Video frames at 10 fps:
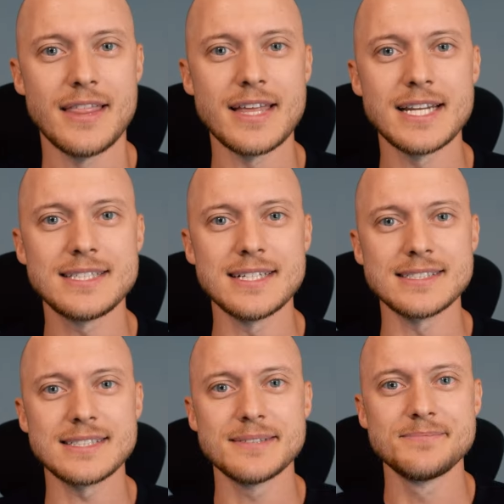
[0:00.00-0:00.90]
And then it
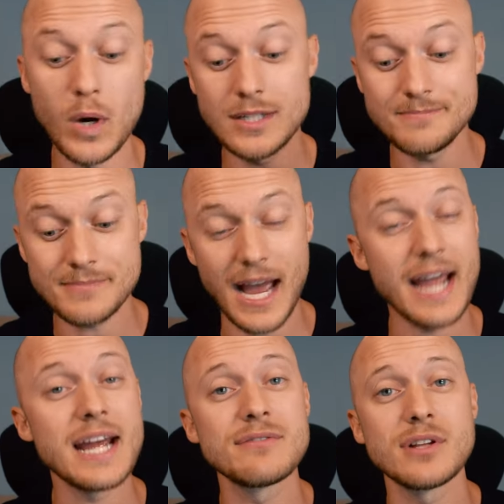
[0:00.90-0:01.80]
didn't. Well,
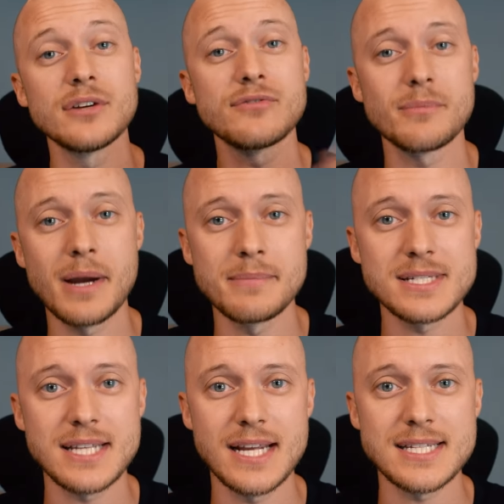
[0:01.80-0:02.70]
I have learned from my
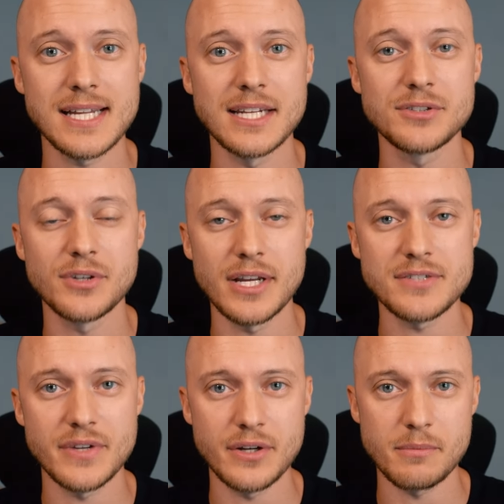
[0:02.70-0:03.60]
mistakes, and in
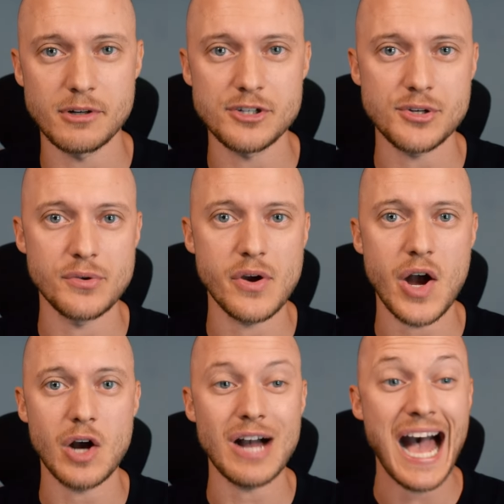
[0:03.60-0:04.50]
today's video, I'm gonna show you
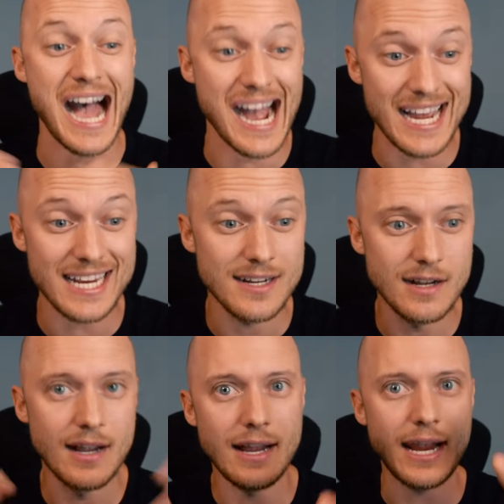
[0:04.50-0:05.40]
how I
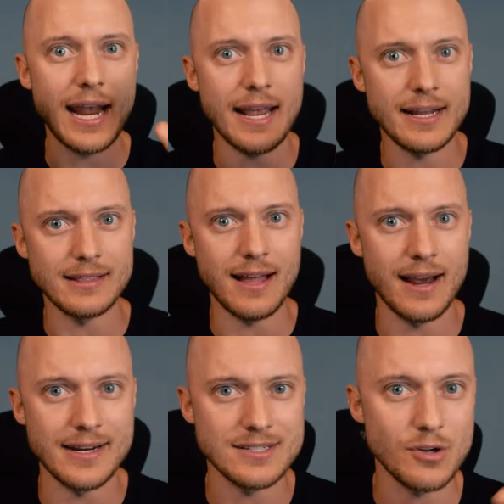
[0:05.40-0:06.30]

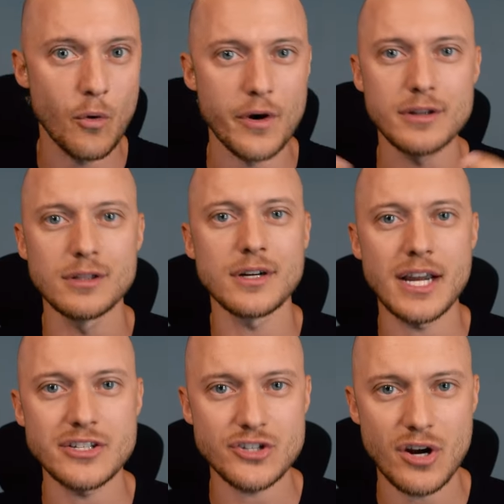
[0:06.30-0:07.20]
analyze or look
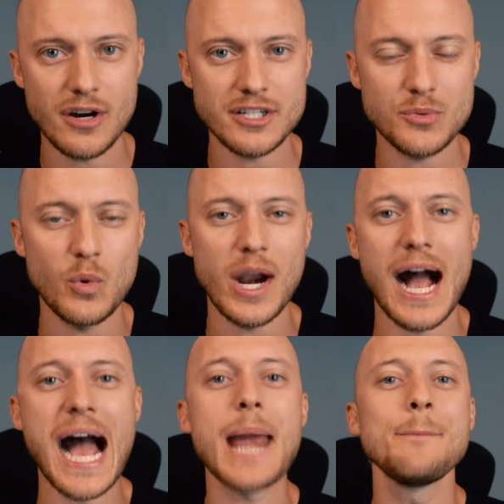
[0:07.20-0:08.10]
at charts where
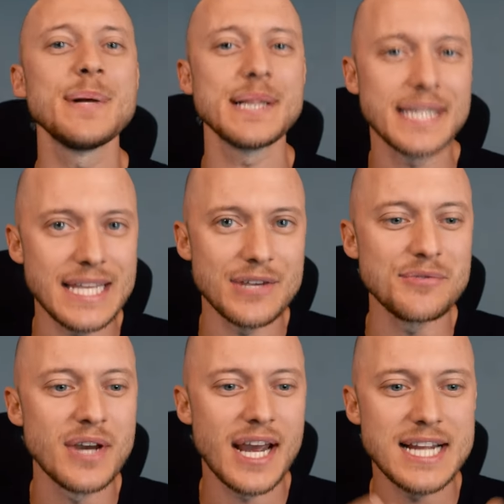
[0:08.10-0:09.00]
I
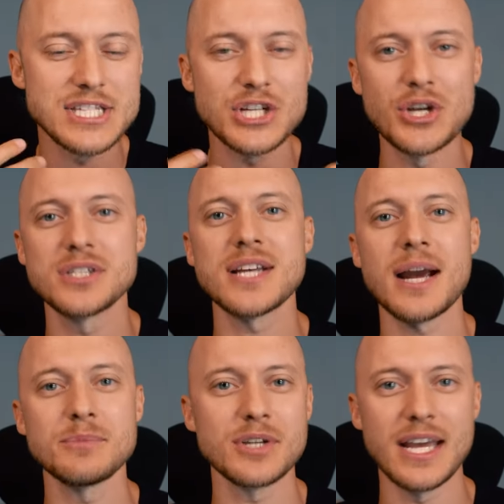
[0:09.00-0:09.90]
believe it's a good
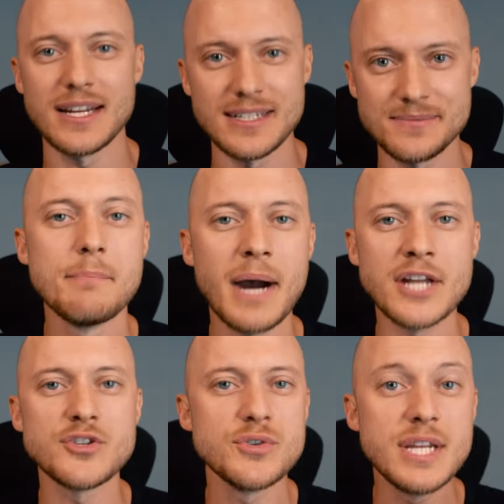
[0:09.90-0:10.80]
time to get in.
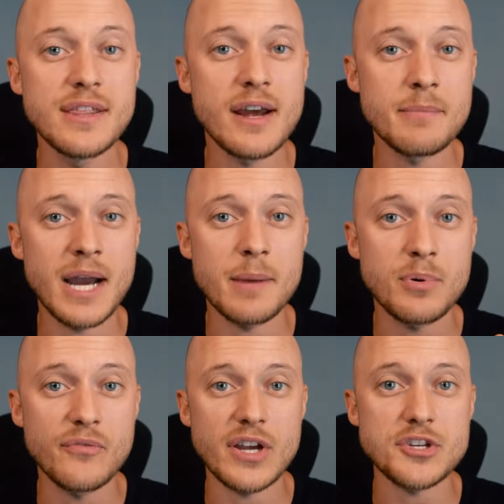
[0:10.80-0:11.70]
Mind you, neither am I a
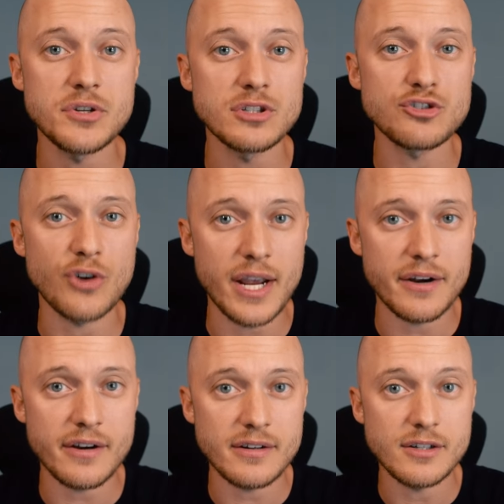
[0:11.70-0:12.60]
professional
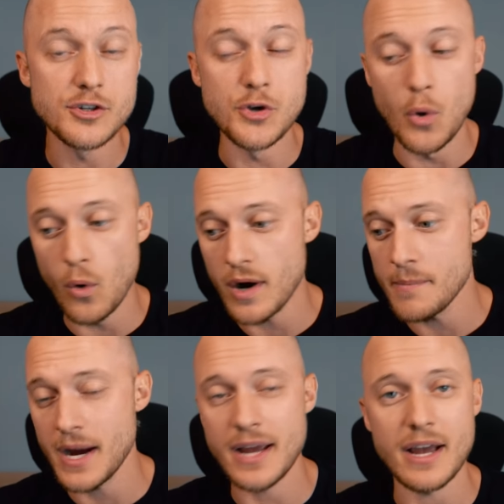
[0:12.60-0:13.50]
trader, nor
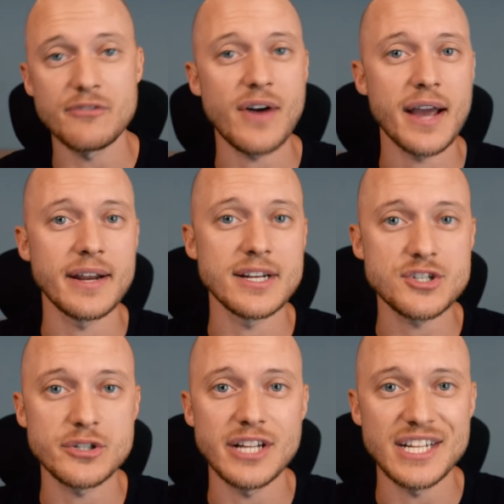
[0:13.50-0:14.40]
am I a
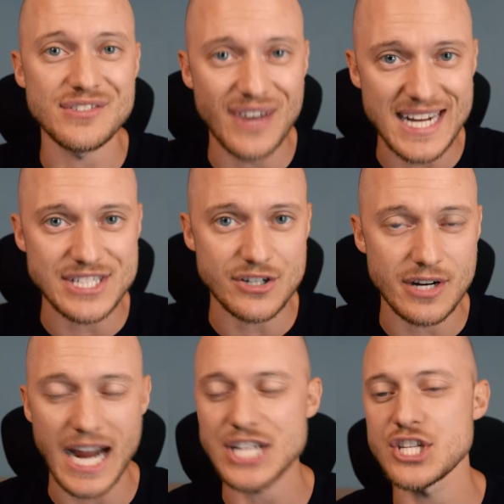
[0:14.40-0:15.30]
financial
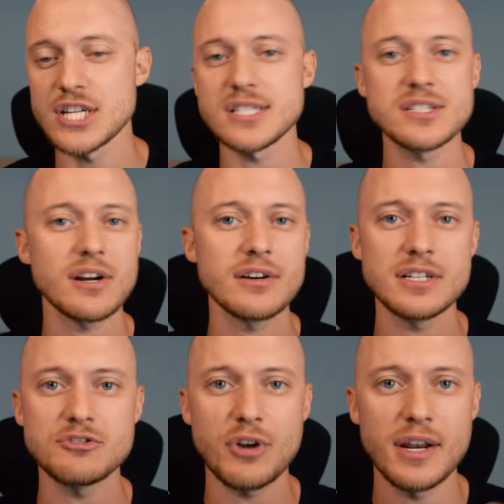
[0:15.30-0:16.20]
advisor. I just
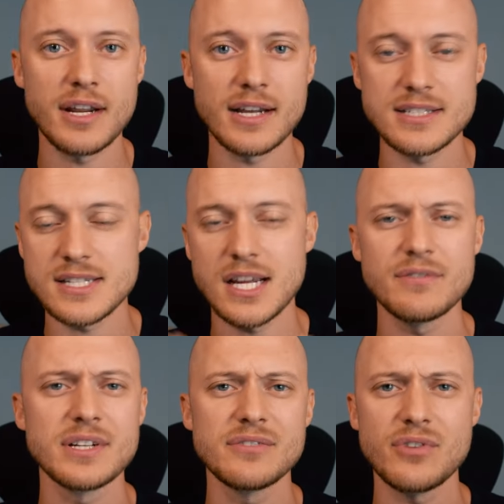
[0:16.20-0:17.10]
started trading, I
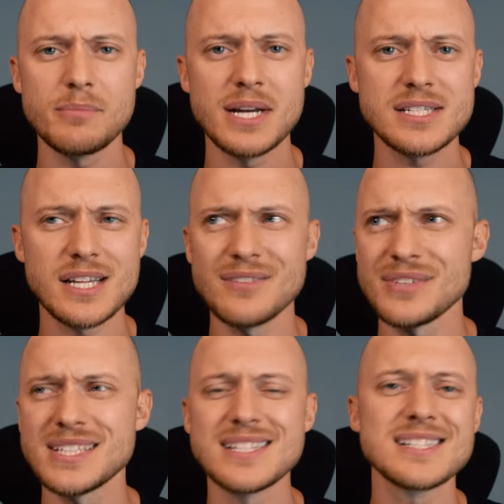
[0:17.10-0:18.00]
discovered it for
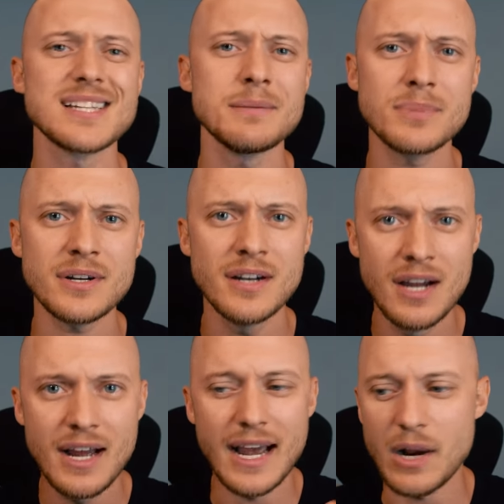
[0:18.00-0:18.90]
myself in December,
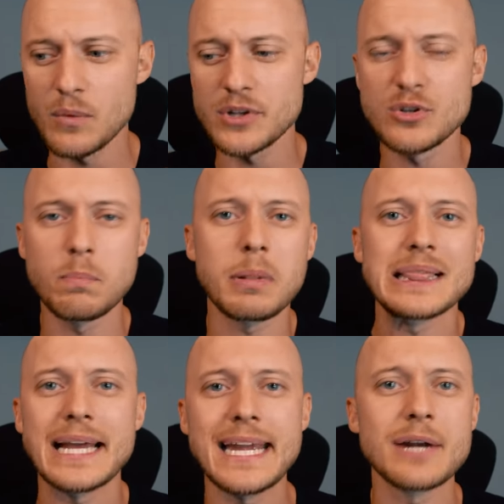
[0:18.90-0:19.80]
and I wanted to
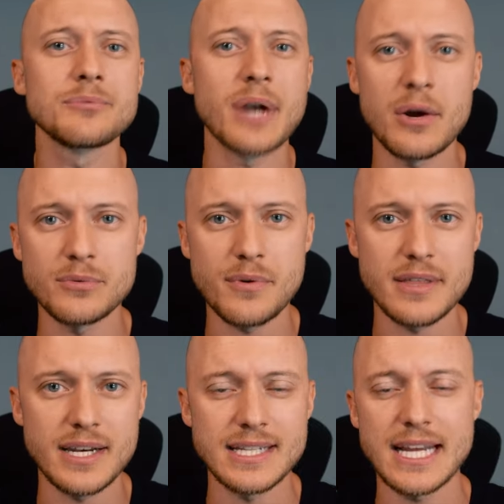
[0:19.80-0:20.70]
play around
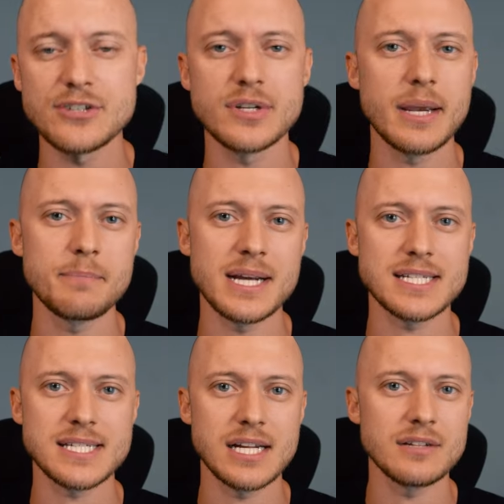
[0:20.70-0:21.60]
with it and educate
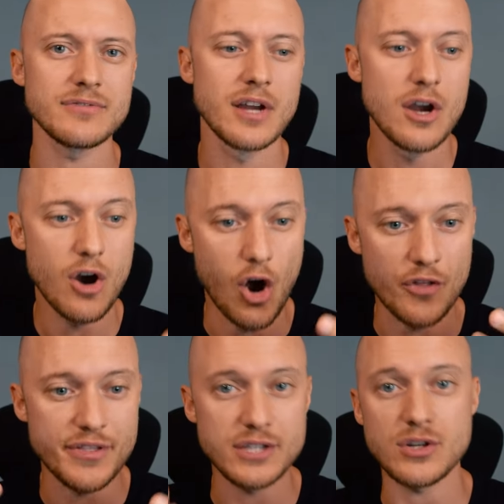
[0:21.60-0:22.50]
myself
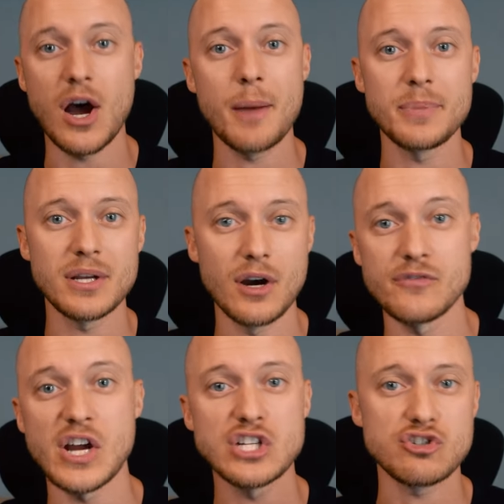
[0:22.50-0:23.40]
on the topic
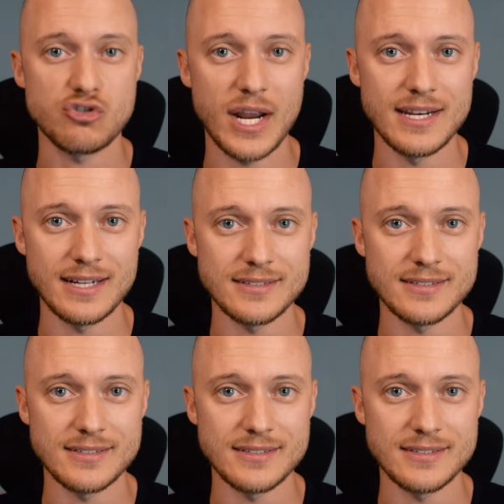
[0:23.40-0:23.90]
of trading.